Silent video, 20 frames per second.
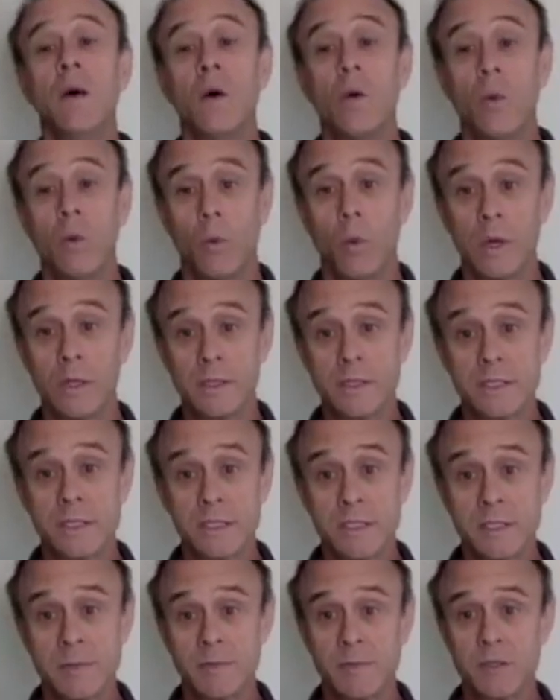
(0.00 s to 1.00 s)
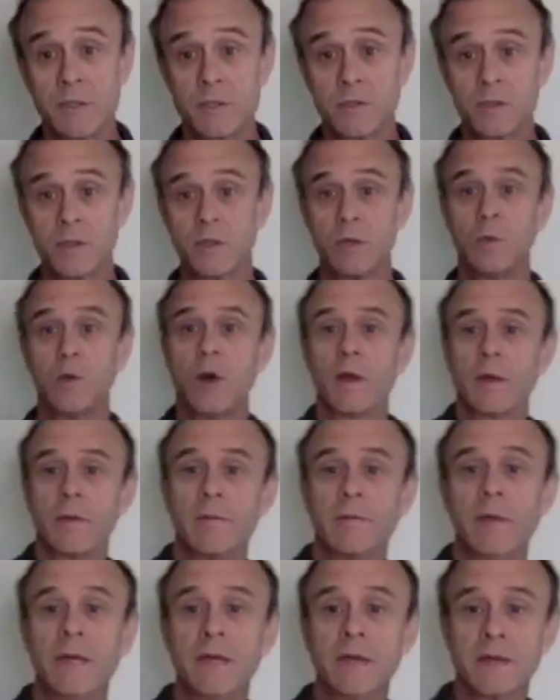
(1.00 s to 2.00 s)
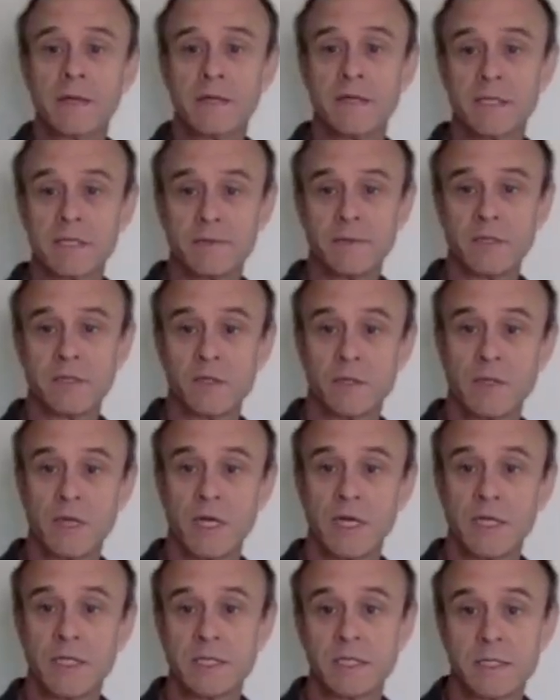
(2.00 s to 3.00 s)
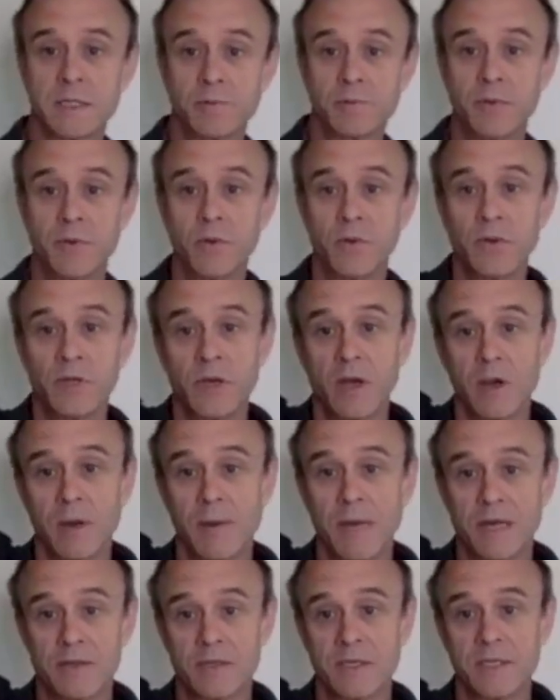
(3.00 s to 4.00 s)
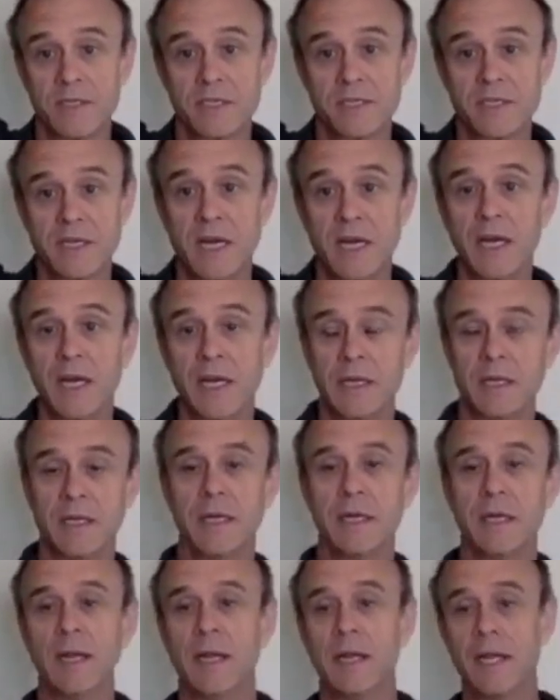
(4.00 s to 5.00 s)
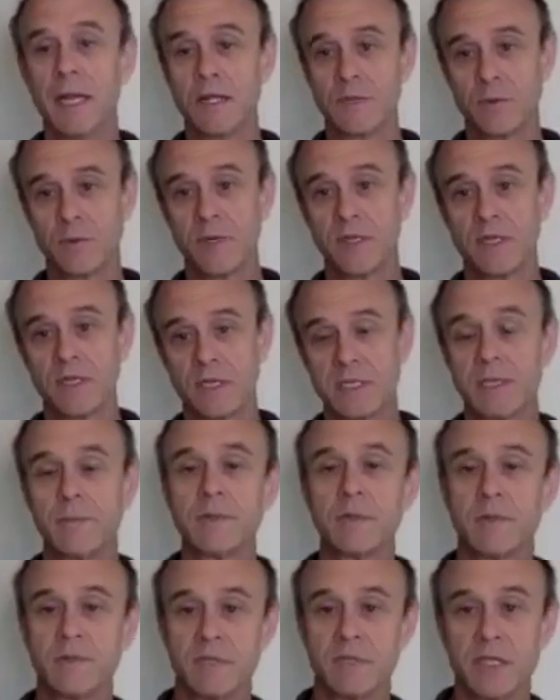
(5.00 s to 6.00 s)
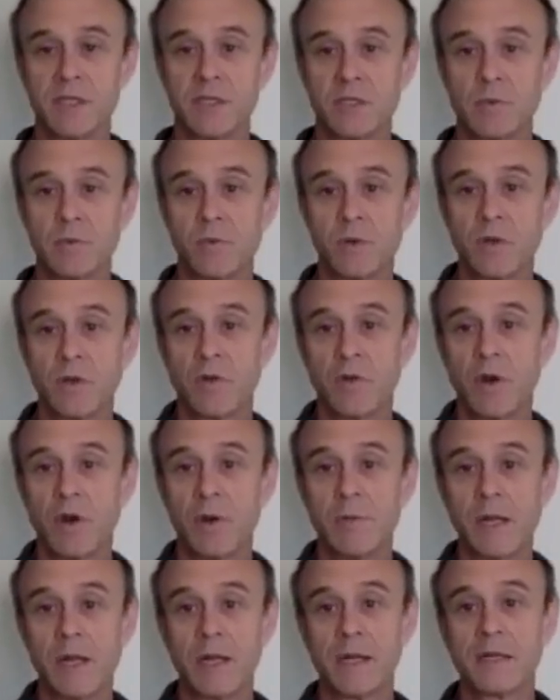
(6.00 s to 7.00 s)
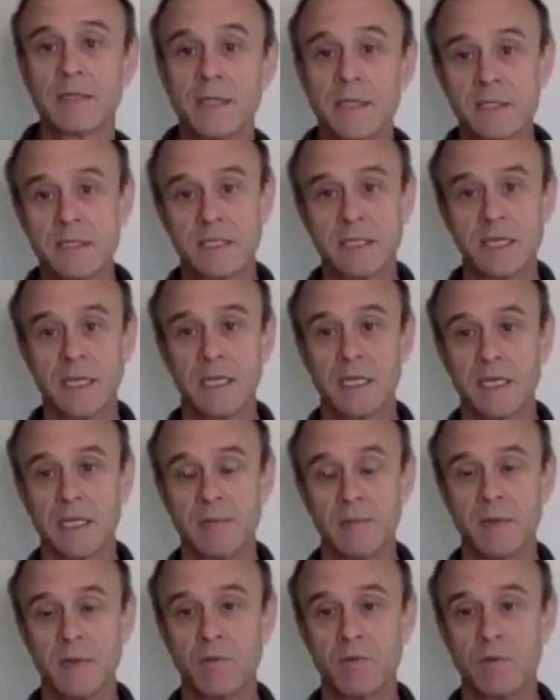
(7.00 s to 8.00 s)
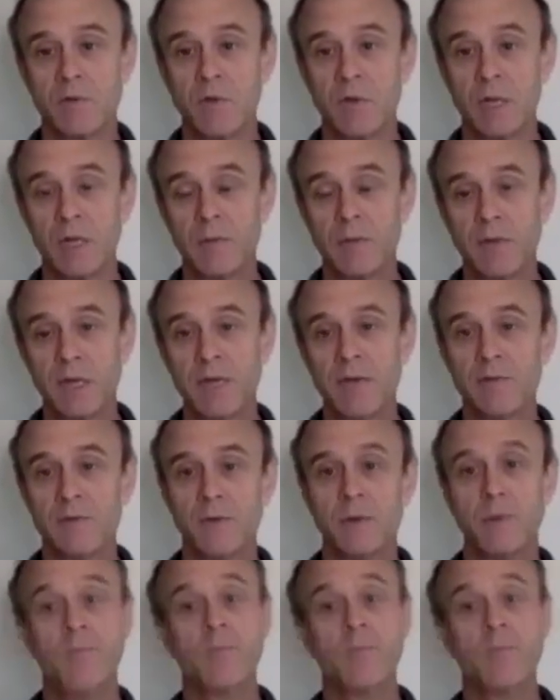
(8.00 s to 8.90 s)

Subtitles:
What does this muscle do? Well, the main thing this muscle does is pull the arm out to the side. And that's one of the symptoms. As you bring your arm out like this, it can be really painful.